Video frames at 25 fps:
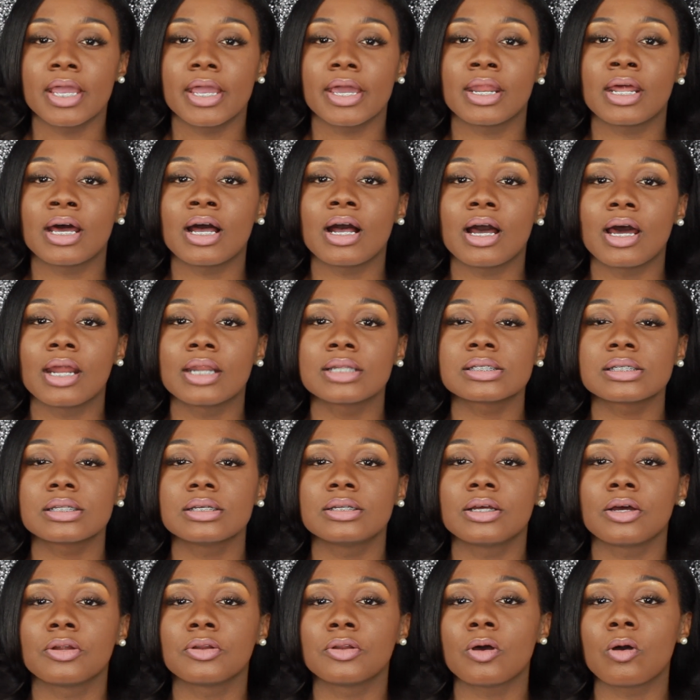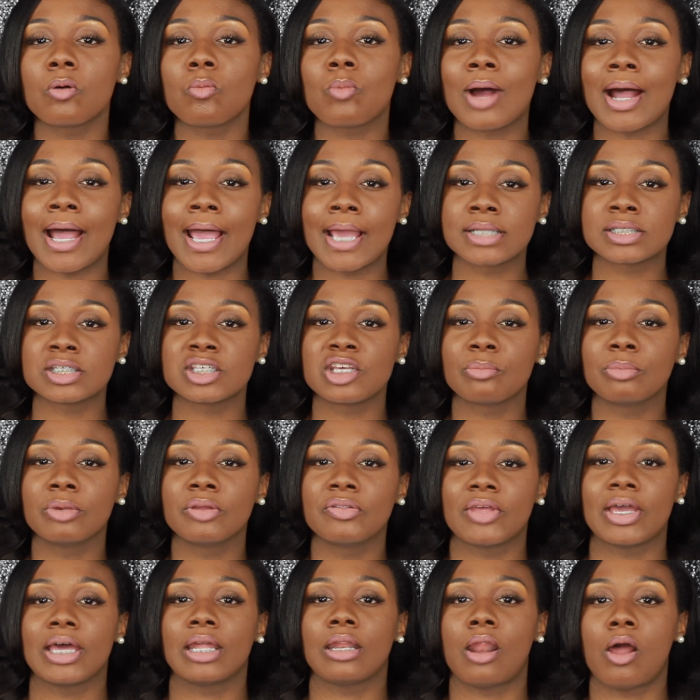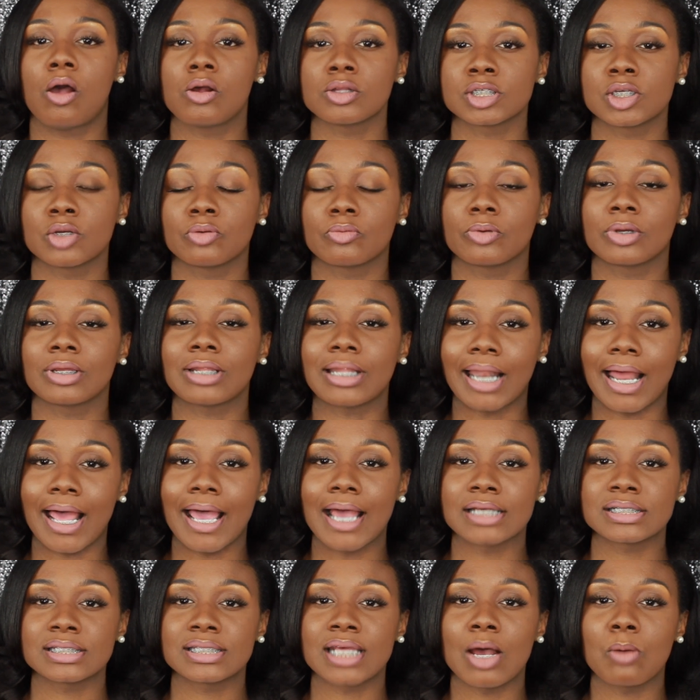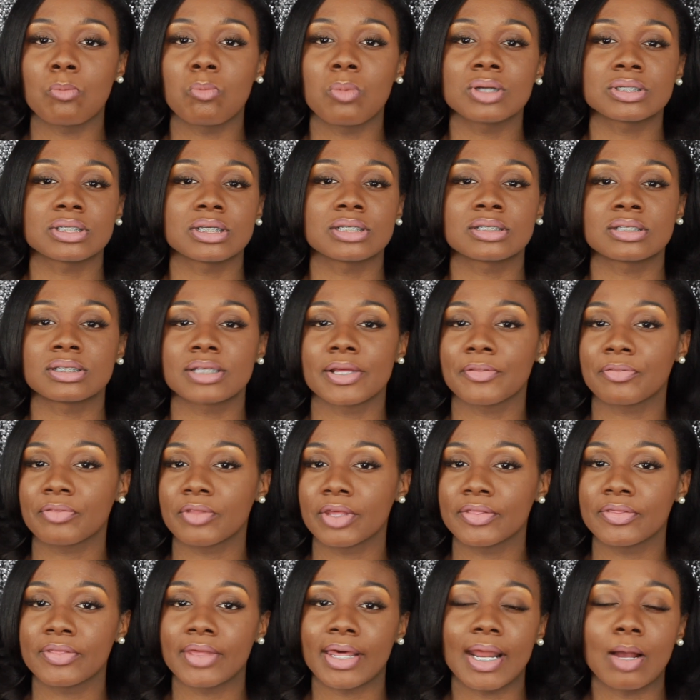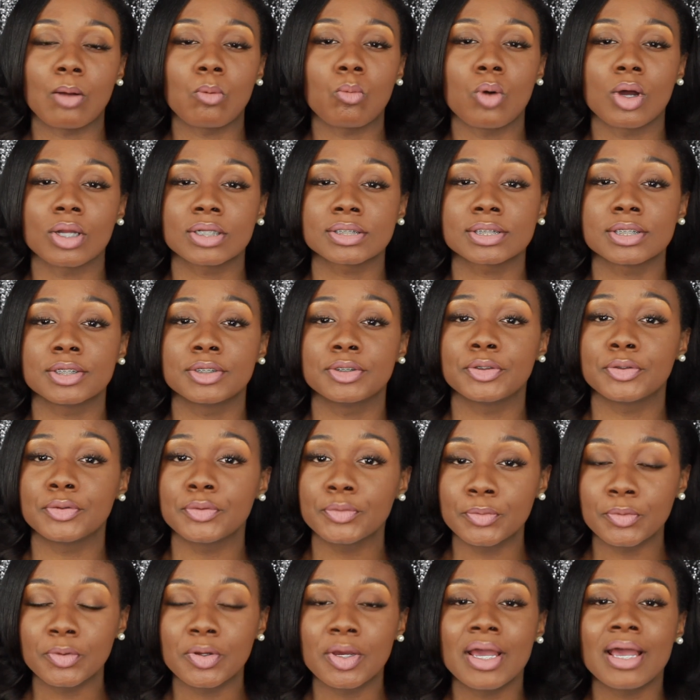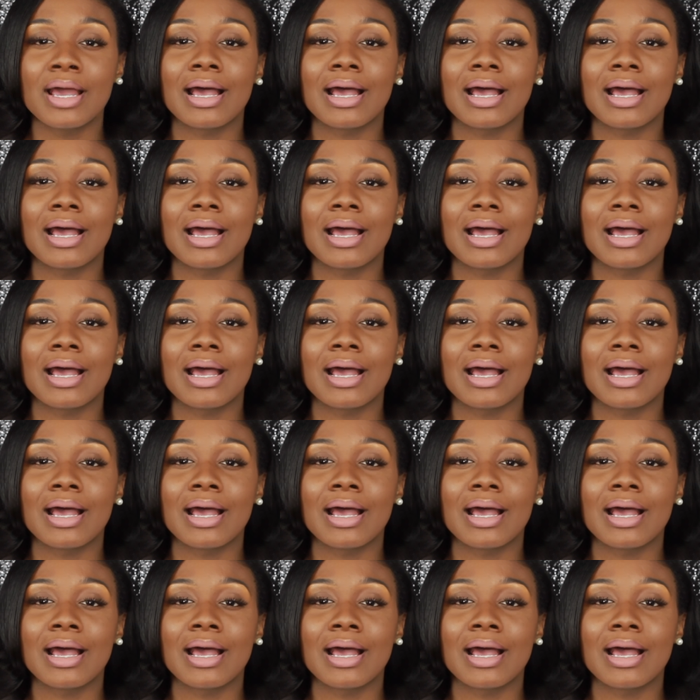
And I honestly don't know why it took me that long to realize that wasn't something that I wanted to do.